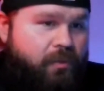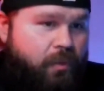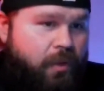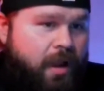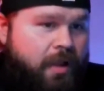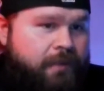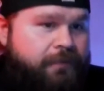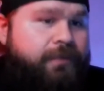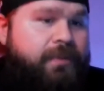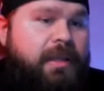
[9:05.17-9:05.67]

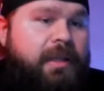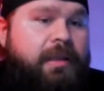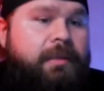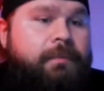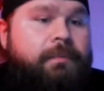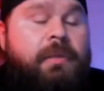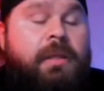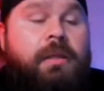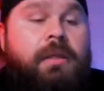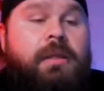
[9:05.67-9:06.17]
roughly.
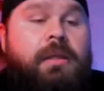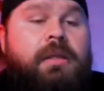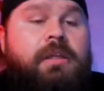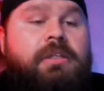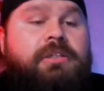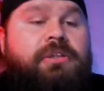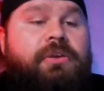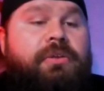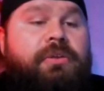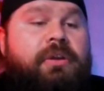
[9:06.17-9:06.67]

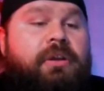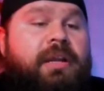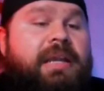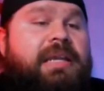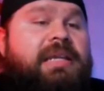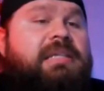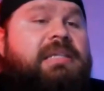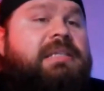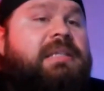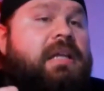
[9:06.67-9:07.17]
So there
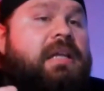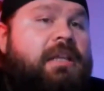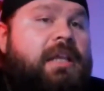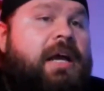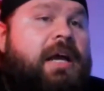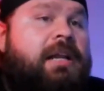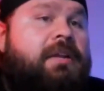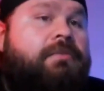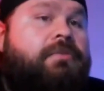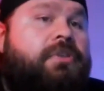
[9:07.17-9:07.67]
is a
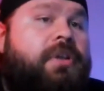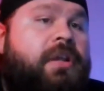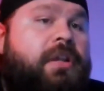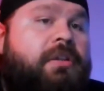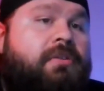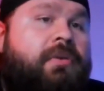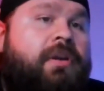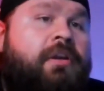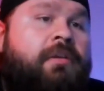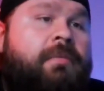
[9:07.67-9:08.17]
lot of
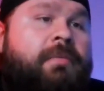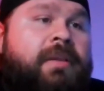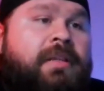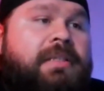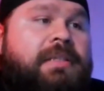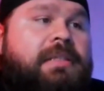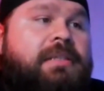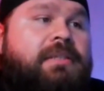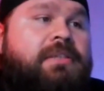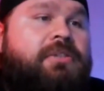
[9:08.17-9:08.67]
train
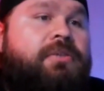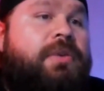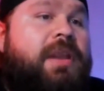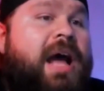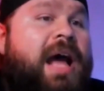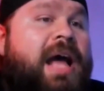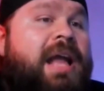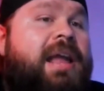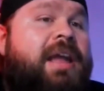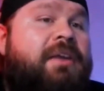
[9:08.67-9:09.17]
derailments, so
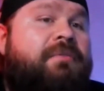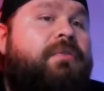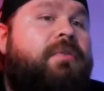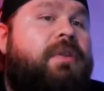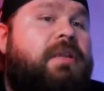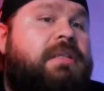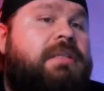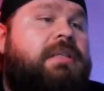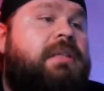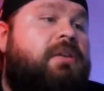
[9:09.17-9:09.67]
not
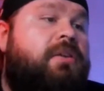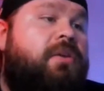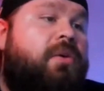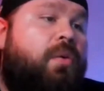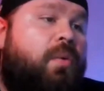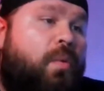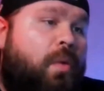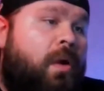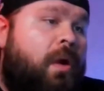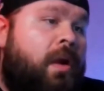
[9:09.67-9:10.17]
every
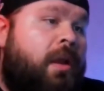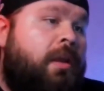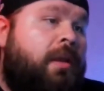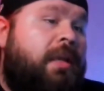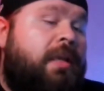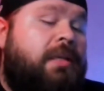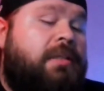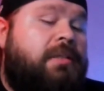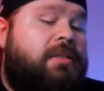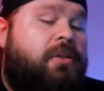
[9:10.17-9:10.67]
single
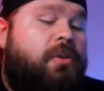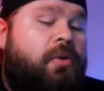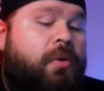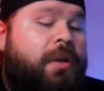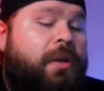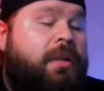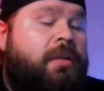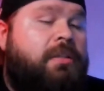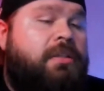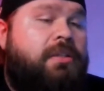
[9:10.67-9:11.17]
one is
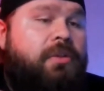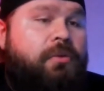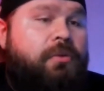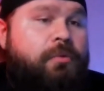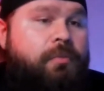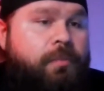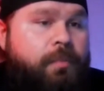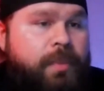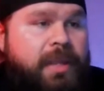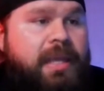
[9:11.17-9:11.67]
going to
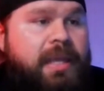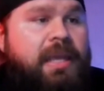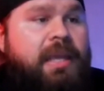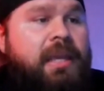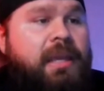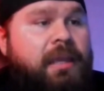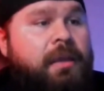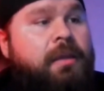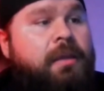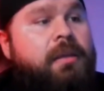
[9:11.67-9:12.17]

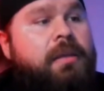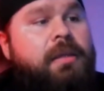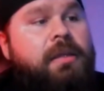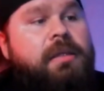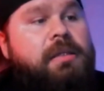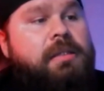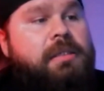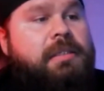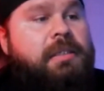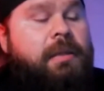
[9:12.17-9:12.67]
be
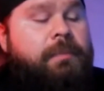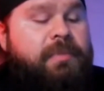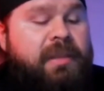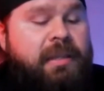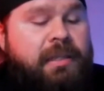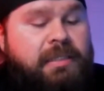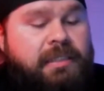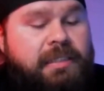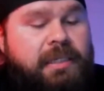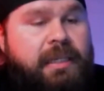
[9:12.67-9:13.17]

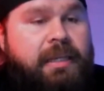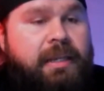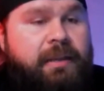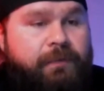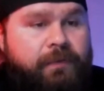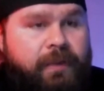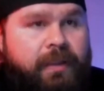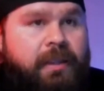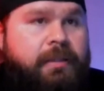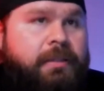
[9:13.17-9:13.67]
something
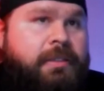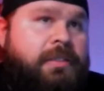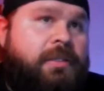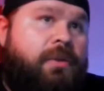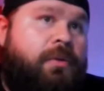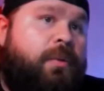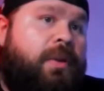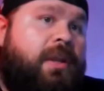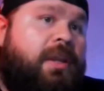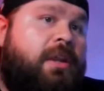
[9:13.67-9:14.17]
significant.
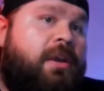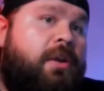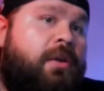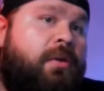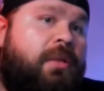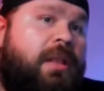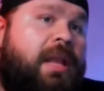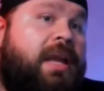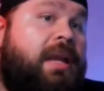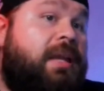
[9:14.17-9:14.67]
So we
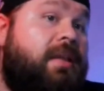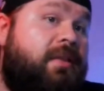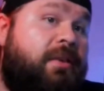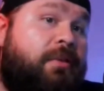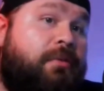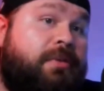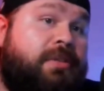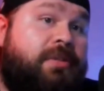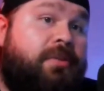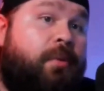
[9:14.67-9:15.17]
know, like,
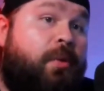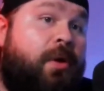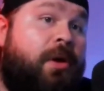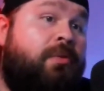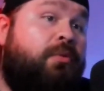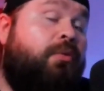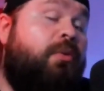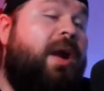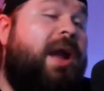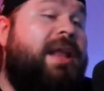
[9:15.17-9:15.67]
there was the
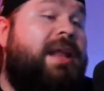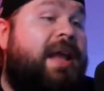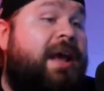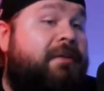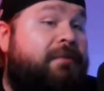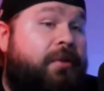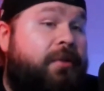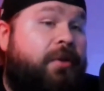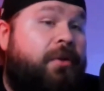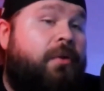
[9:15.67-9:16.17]
one right
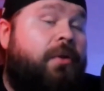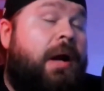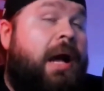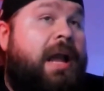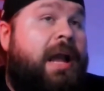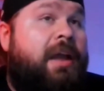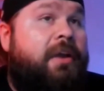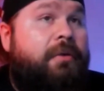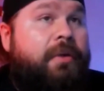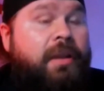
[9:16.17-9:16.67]
after
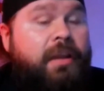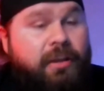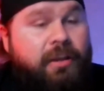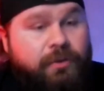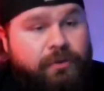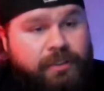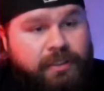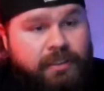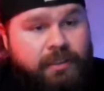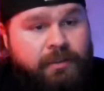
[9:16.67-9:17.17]
Ohio in
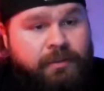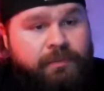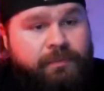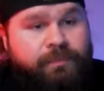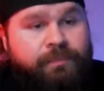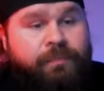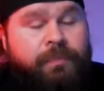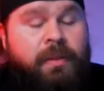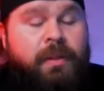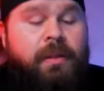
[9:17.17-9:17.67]

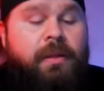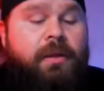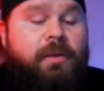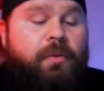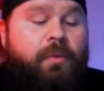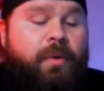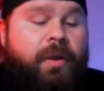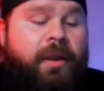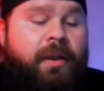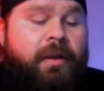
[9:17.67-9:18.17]
Houston
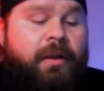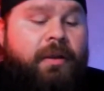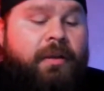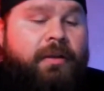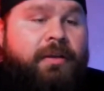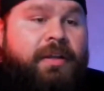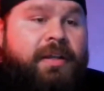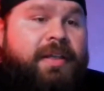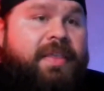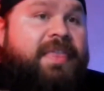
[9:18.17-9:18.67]

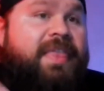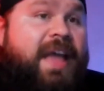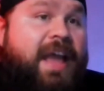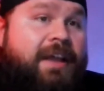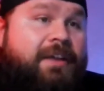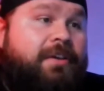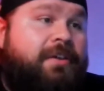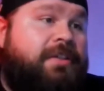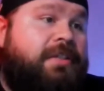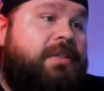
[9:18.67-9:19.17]
where
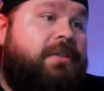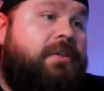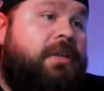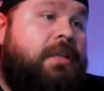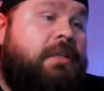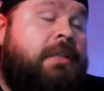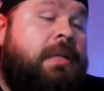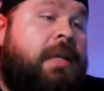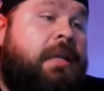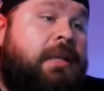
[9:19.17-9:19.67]
that also
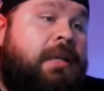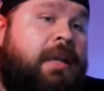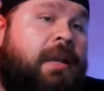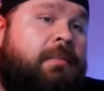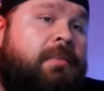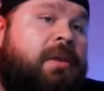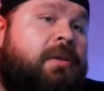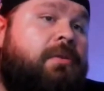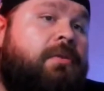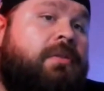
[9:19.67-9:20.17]
contained
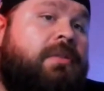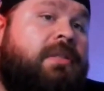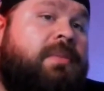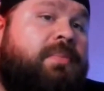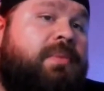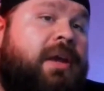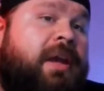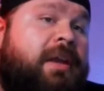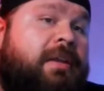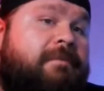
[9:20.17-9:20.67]
chemicals,
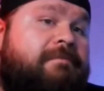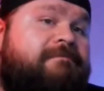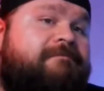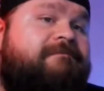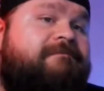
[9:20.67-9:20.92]
but